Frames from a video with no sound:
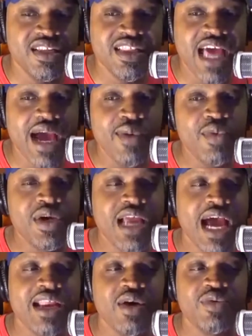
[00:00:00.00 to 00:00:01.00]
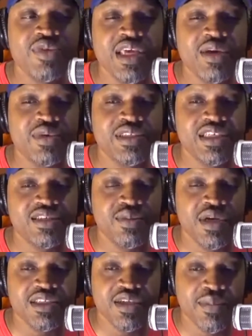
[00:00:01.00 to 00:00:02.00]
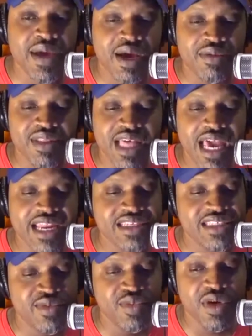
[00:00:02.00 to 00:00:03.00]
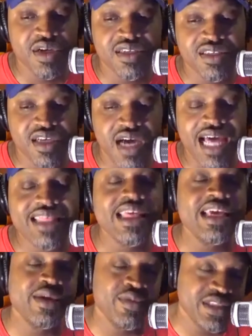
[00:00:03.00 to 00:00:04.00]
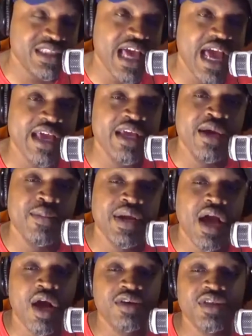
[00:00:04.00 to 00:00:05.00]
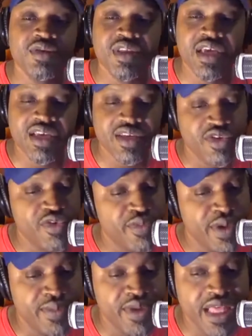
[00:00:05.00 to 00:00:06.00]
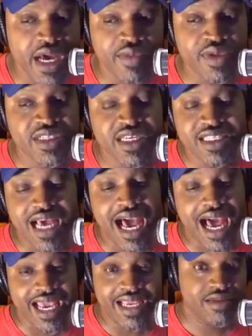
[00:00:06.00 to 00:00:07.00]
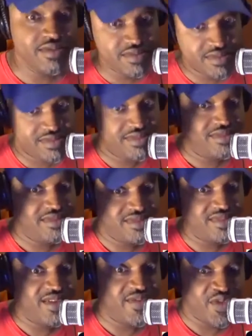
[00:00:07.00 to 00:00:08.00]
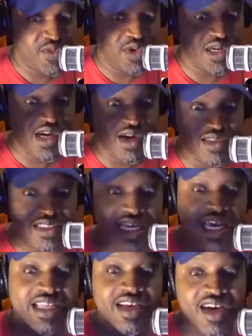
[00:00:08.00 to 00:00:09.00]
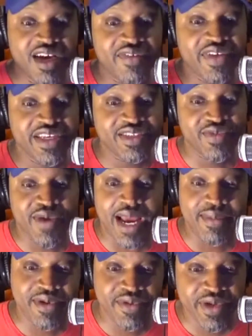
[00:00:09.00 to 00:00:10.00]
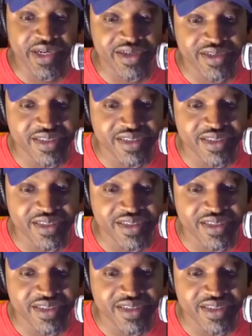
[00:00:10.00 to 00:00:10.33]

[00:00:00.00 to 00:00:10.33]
That one, I don't think was as much about that as it was. I think it was that, but I also think, you remember, that was at the height, if you want to call it that, of his rap career.